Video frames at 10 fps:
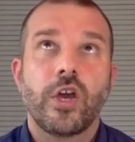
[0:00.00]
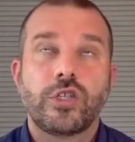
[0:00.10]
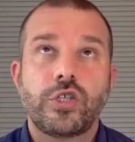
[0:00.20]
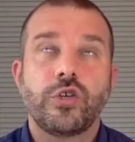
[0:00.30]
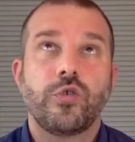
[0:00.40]

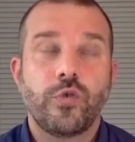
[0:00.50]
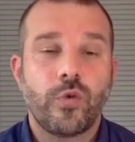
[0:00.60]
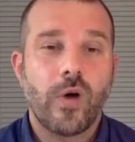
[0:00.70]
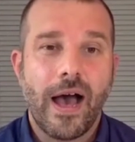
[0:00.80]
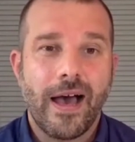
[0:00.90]

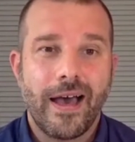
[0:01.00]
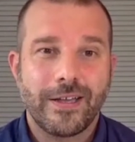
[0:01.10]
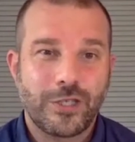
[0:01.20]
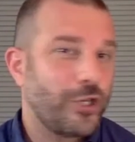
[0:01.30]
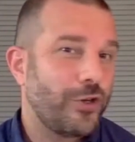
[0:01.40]
to
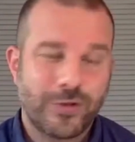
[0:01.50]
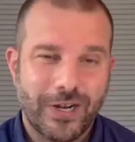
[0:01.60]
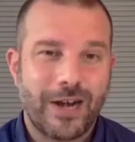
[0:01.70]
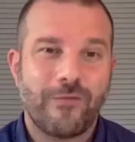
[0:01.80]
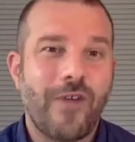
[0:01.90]

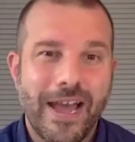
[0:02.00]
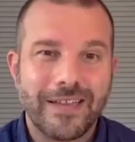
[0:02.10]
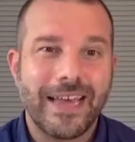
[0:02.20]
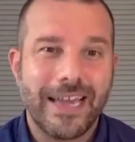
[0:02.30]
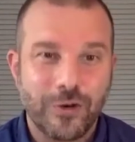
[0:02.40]
kind of
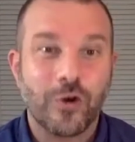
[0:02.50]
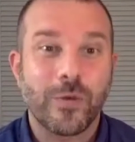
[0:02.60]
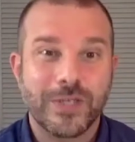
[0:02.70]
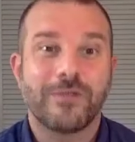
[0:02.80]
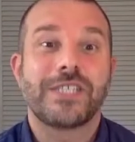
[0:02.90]
violate
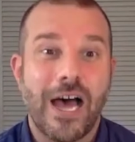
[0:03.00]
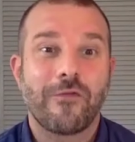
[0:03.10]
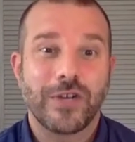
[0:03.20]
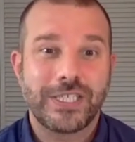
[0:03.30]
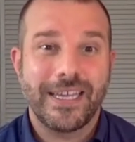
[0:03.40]
norms of
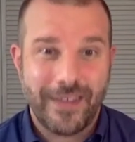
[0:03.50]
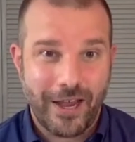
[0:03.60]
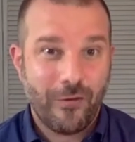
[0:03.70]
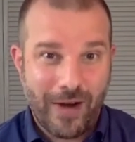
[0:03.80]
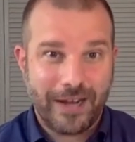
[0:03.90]
sovereignty
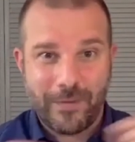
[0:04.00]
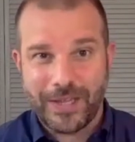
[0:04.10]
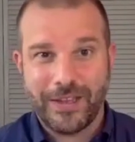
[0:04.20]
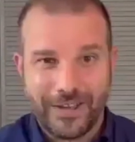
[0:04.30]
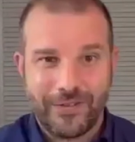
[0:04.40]
there, right? I
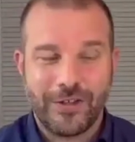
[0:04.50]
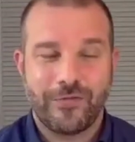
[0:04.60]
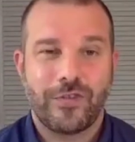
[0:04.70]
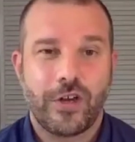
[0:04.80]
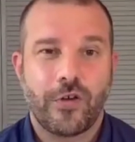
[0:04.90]
mean, the
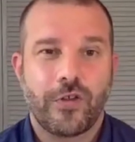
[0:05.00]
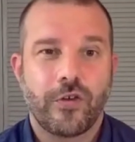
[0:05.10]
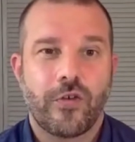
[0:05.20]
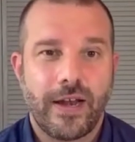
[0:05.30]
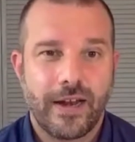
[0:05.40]

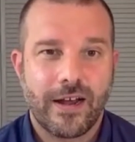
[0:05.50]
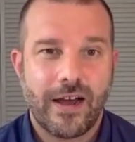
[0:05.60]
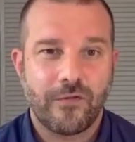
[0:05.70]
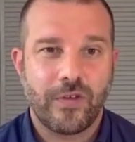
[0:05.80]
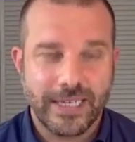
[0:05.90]
Ukrainian
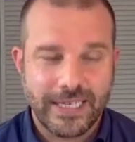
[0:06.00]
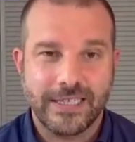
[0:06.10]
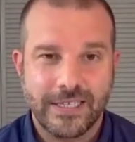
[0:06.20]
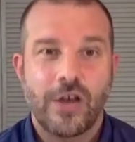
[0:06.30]
conflict is